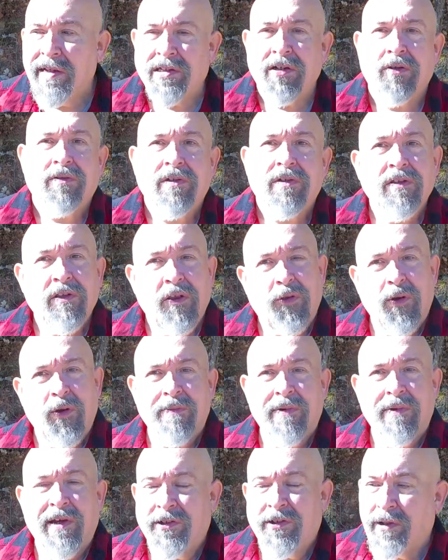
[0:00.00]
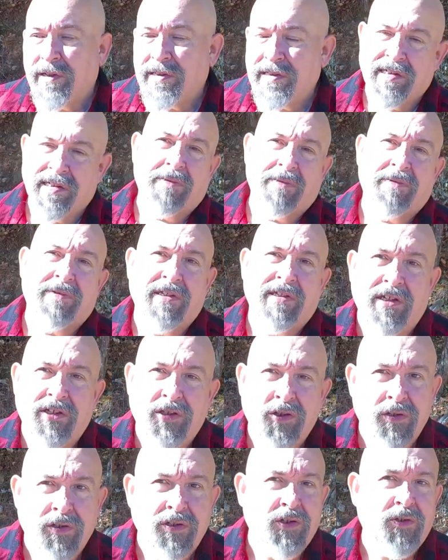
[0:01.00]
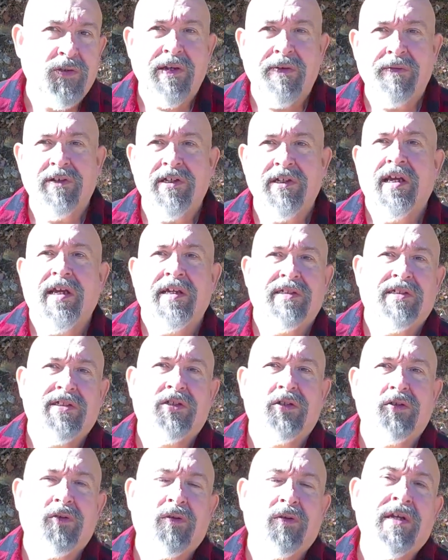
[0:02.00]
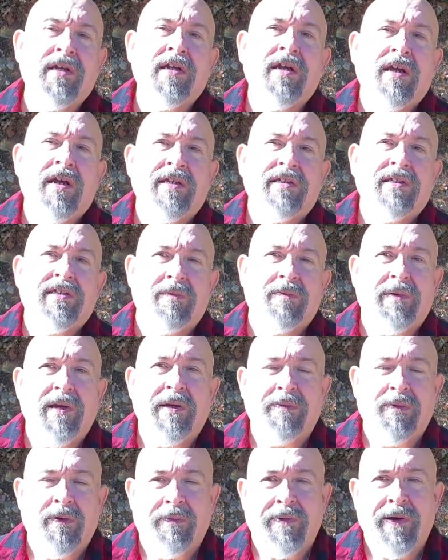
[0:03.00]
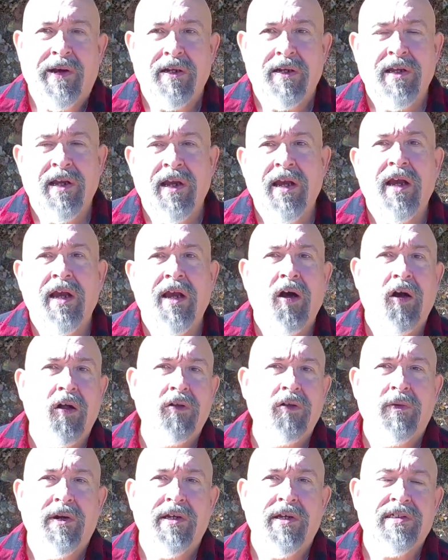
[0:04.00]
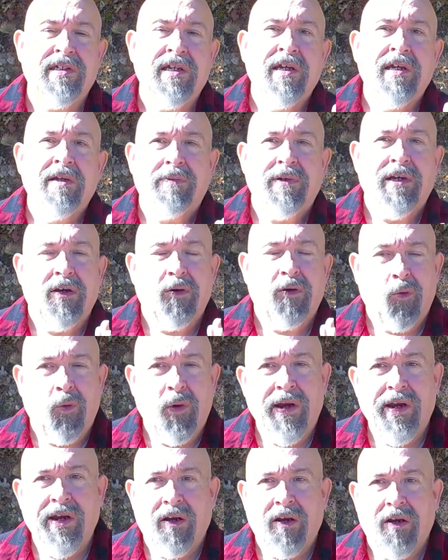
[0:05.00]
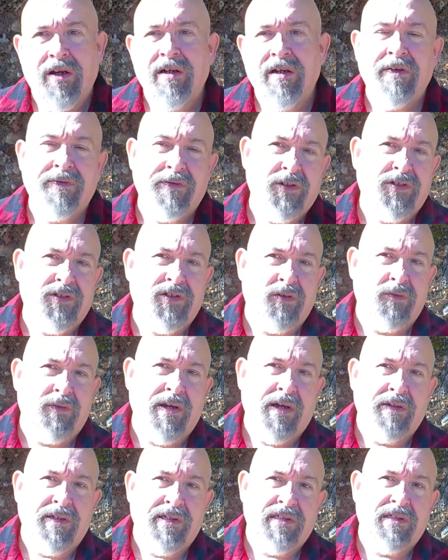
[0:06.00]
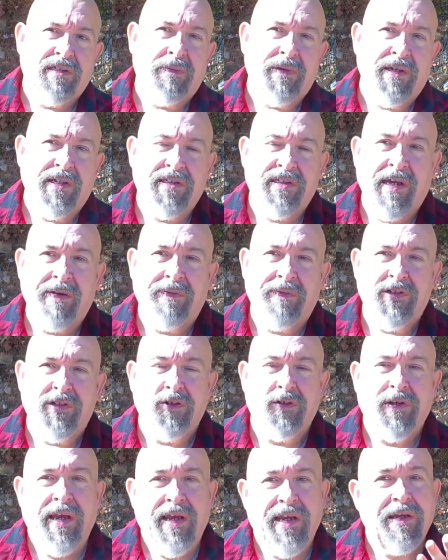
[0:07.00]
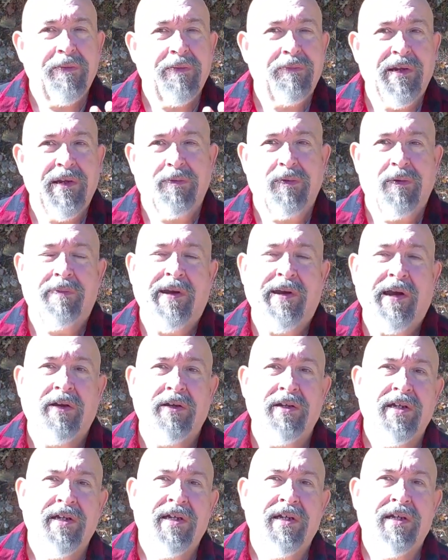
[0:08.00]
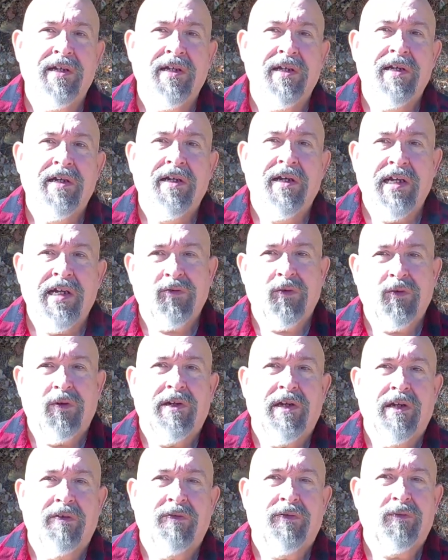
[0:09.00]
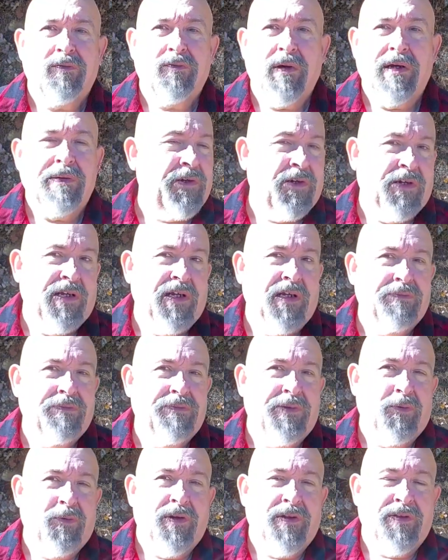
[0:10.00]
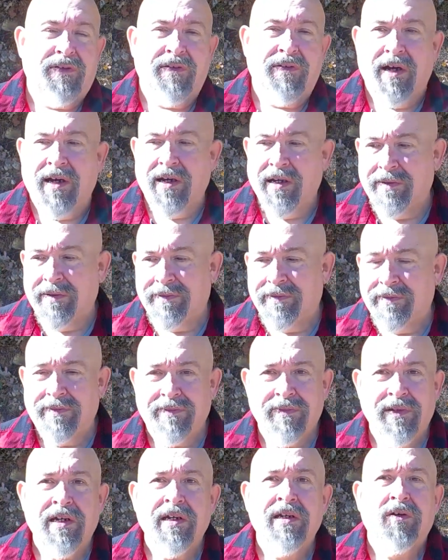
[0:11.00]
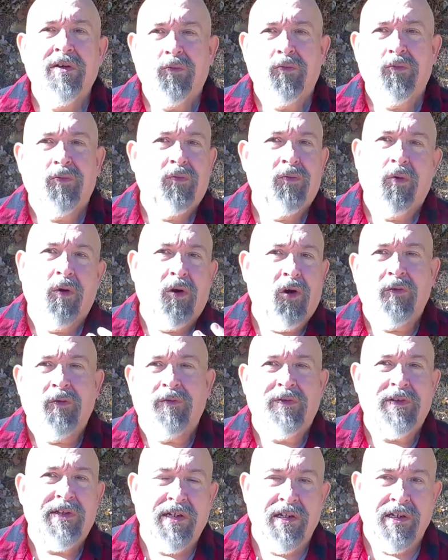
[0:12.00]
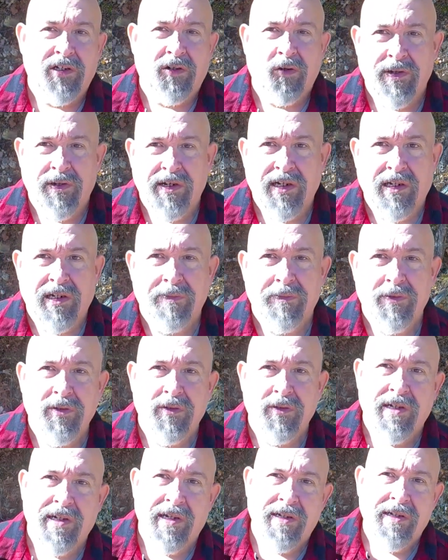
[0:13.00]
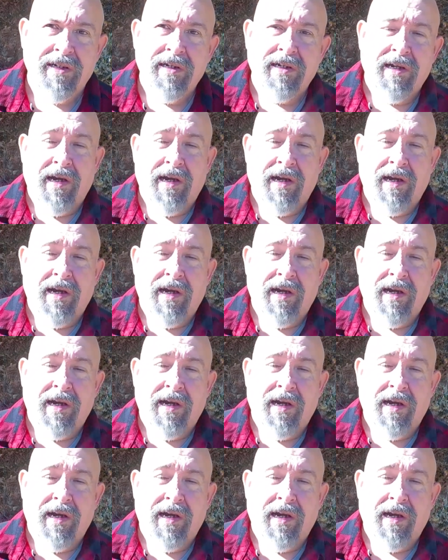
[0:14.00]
So the threat matrix is something that you can use every day as a tool to be prepared. Always be aware of your surroundings. Be as safe as you can and be prepared. That's what I'm here to help you with. We're hopefully going to create a community